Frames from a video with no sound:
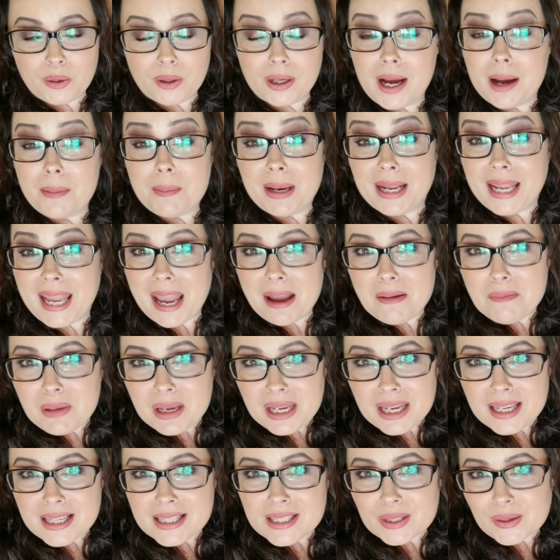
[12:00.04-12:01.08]
come and get
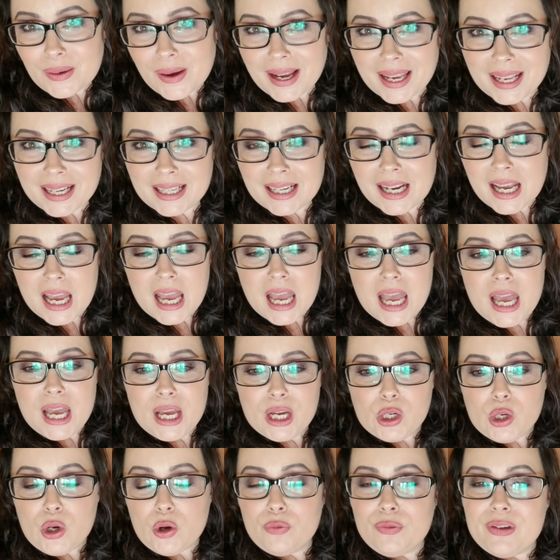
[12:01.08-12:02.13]
me so I can
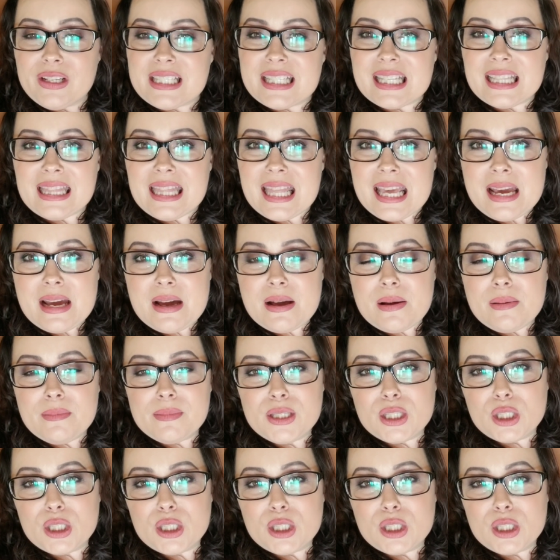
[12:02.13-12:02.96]
go visit them.